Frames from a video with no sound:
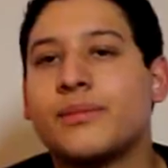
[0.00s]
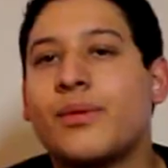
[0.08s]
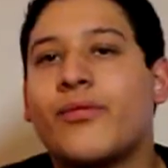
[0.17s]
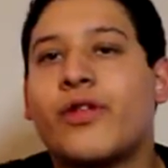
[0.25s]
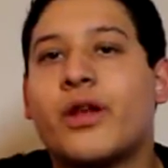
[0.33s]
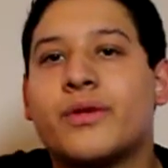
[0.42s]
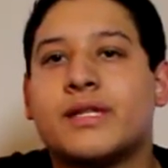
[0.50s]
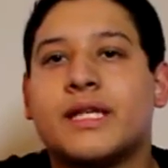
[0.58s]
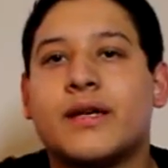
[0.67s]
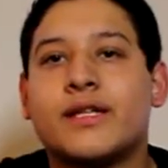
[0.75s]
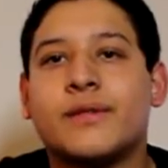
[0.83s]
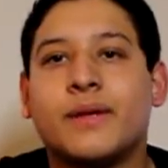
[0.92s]
people thought it was
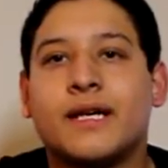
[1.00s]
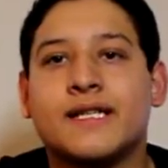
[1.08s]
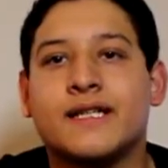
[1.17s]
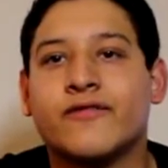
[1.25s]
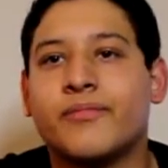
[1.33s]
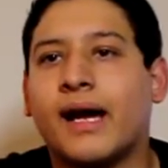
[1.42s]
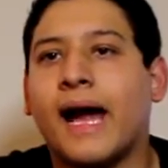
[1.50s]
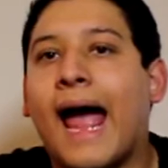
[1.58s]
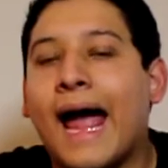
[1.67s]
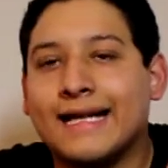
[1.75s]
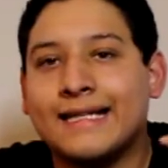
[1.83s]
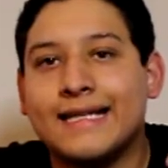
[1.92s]
serious because of my
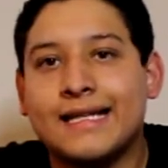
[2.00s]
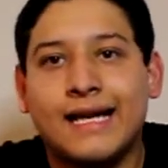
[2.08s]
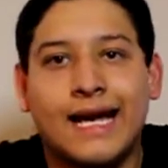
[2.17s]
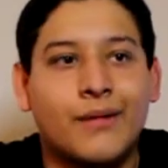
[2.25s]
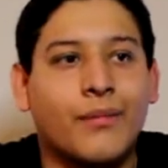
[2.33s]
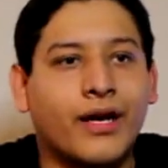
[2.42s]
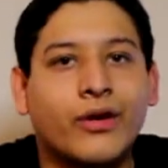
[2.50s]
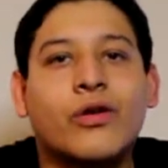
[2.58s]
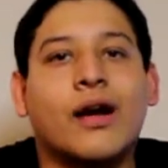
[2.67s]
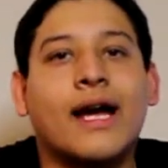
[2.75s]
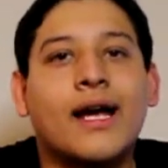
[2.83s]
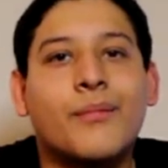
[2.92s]
acting and my
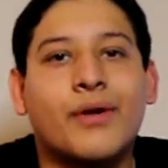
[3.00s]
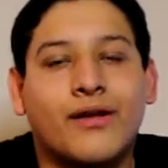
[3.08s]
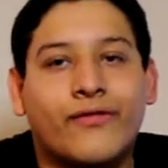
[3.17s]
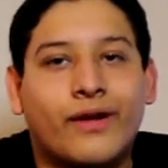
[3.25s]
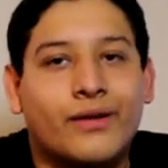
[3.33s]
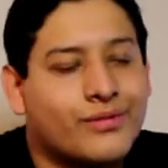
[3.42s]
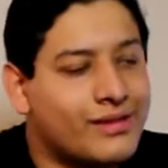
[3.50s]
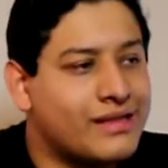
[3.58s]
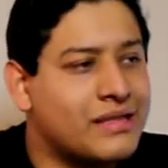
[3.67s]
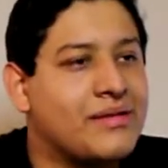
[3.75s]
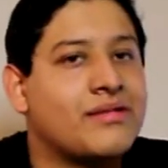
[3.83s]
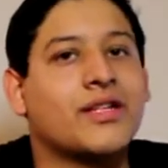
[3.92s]
crying, but if it was
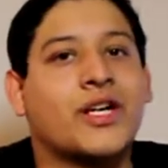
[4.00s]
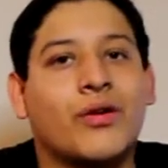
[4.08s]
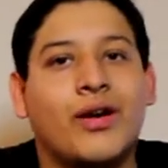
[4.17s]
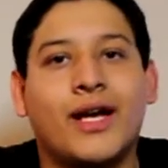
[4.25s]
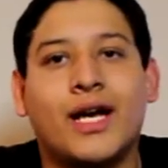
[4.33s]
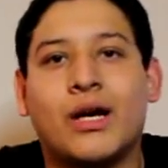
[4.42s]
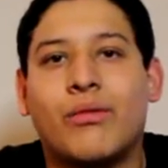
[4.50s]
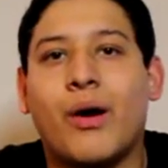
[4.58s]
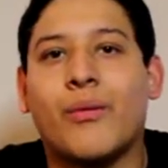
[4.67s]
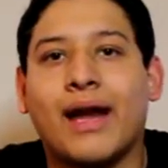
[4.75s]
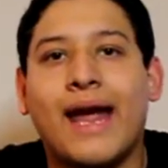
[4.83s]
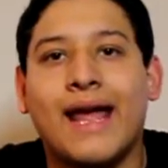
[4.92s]
seriously crying, why
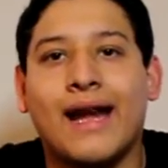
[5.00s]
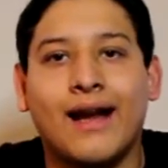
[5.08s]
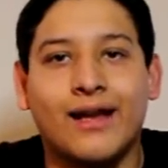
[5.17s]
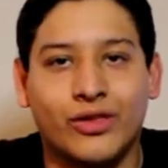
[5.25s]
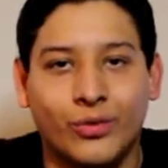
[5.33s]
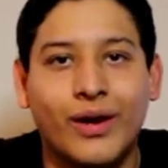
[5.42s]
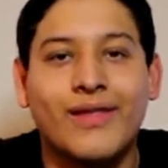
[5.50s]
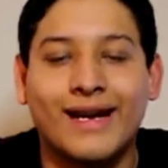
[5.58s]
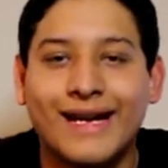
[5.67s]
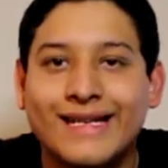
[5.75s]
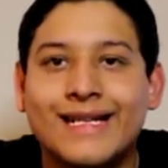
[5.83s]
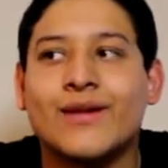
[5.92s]
would I edit it the way that
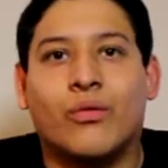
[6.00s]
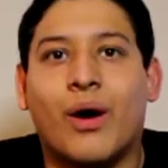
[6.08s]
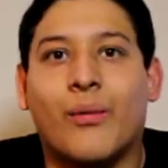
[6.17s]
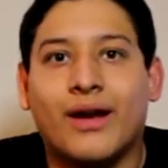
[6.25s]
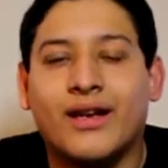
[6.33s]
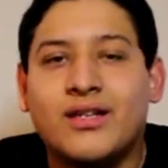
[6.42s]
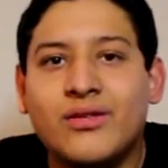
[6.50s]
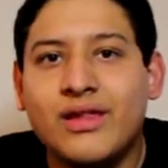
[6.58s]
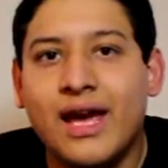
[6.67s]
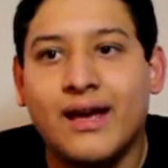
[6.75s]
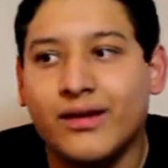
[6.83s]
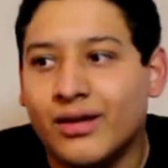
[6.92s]
I did? Why would I do
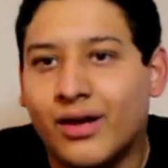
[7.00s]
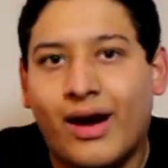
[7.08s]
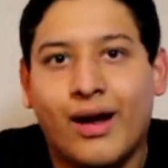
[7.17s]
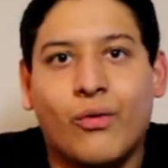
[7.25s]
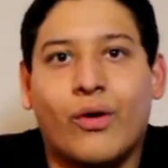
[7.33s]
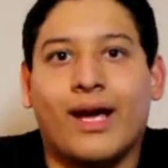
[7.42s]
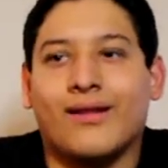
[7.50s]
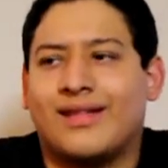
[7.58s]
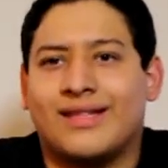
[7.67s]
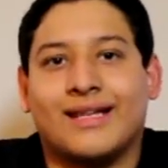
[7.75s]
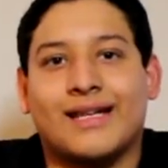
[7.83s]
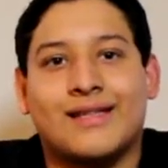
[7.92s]
that? You know, I
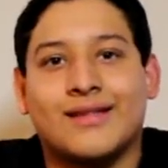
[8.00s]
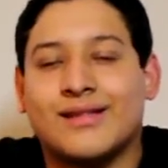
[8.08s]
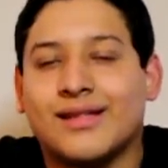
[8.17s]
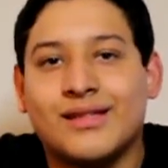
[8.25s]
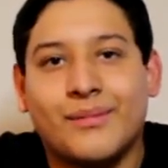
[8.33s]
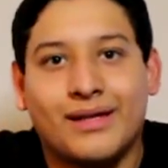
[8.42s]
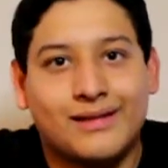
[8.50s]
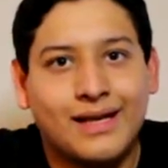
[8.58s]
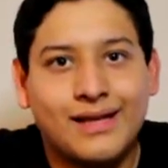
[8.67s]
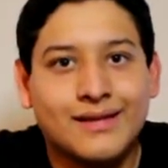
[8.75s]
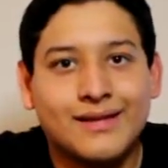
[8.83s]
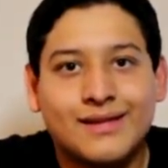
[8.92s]
it's it just doesn't make
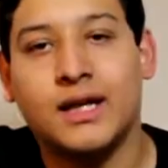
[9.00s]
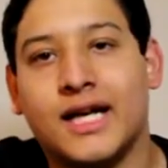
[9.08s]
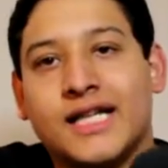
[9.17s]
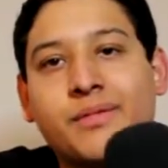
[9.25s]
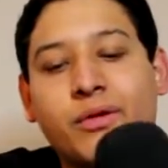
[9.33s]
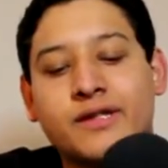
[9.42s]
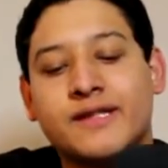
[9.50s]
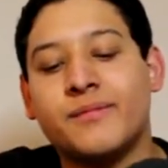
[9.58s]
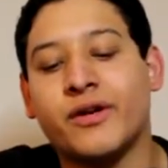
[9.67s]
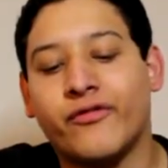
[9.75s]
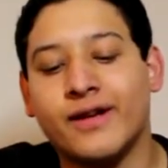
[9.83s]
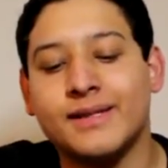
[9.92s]
sense. I spoke to some of
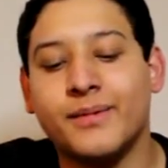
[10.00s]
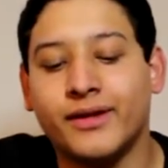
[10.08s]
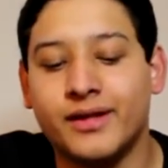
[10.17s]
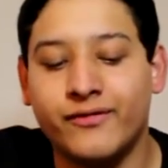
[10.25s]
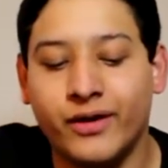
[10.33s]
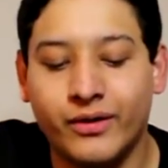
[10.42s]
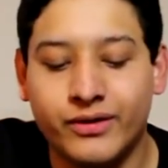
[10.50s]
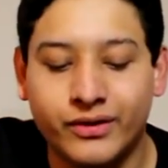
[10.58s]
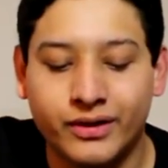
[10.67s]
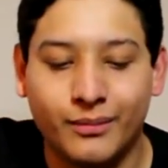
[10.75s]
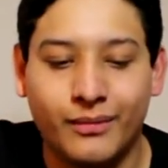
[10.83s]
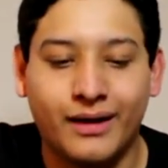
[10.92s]
my friends about this video and
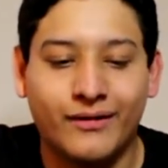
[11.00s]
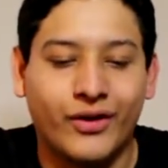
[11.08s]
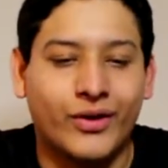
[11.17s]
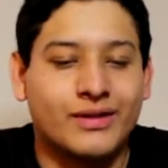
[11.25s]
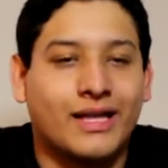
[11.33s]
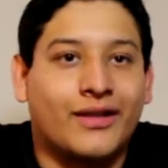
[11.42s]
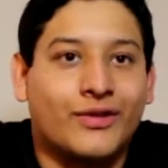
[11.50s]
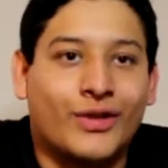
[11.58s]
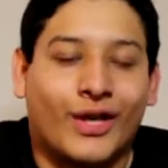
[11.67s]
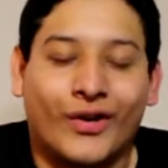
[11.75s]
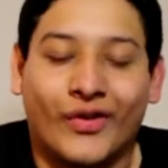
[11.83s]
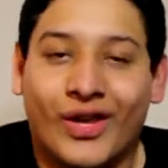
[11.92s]
told them my video is actually
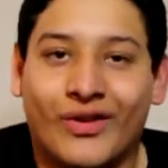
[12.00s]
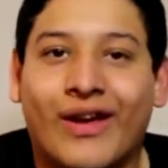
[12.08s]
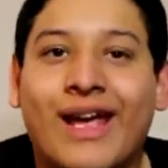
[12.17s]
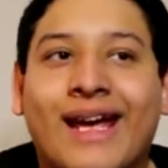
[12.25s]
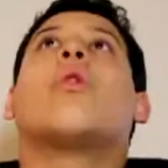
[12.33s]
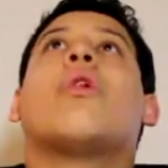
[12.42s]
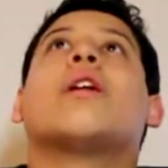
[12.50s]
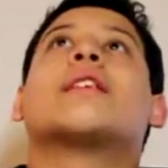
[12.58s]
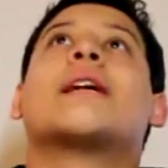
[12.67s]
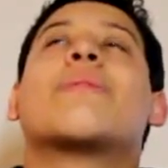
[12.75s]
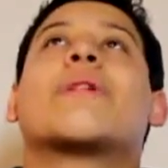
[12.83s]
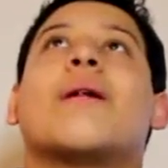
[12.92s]
getting a lot of hate. We
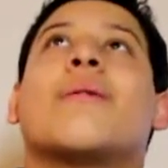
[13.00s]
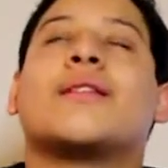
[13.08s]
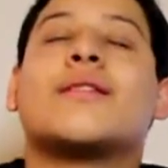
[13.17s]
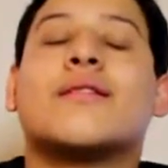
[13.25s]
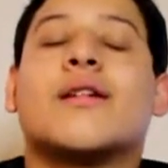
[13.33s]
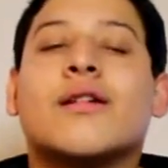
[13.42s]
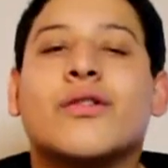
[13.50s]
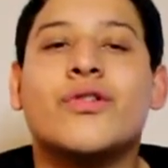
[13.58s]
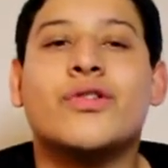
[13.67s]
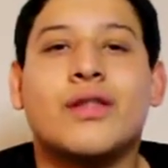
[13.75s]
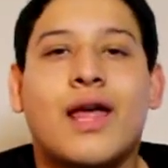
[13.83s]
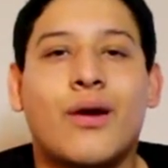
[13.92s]
ended up coming to the
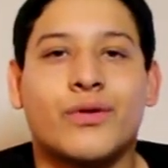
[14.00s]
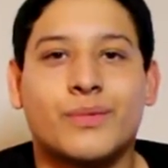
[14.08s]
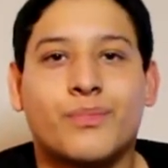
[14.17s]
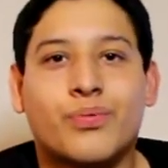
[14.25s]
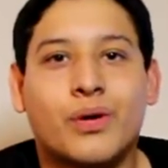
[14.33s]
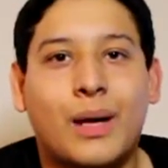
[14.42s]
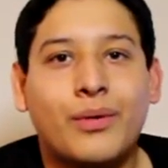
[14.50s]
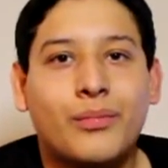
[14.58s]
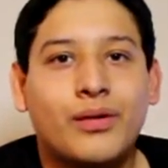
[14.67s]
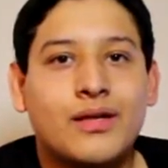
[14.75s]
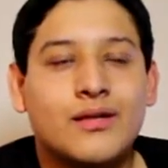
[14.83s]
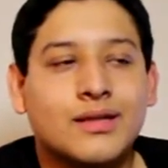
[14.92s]
conclusion that it was
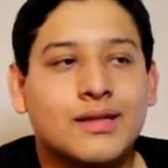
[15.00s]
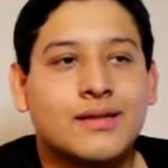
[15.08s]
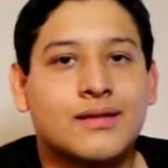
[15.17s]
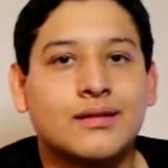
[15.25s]
probably just